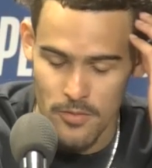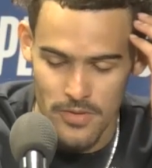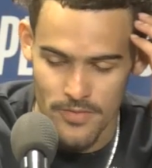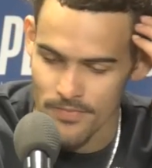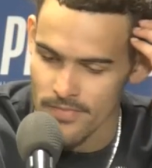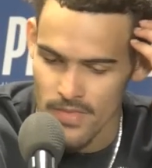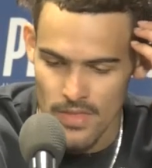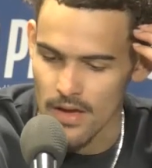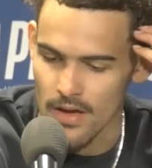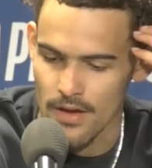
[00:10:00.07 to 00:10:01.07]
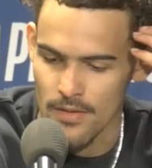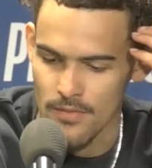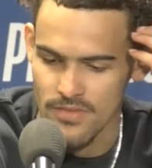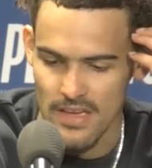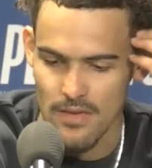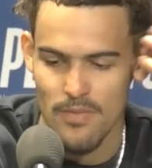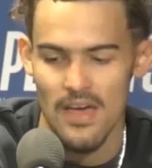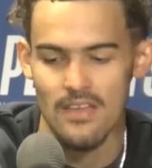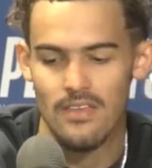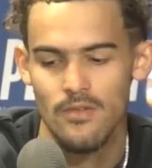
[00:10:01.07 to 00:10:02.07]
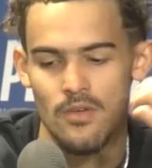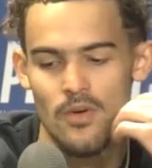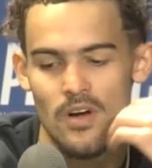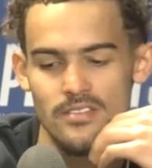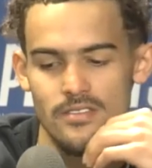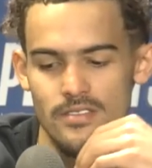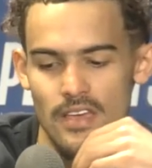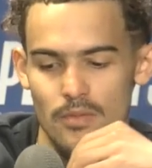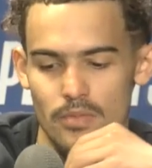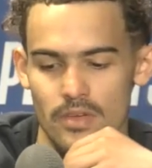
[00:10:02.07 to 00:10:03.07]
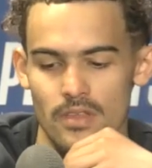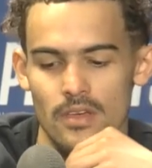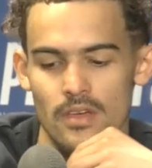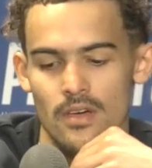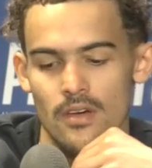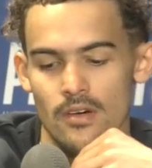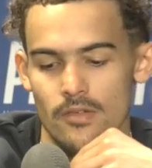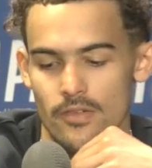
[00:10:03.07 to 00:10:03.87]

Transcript: And just got to get back and watch the tape and for our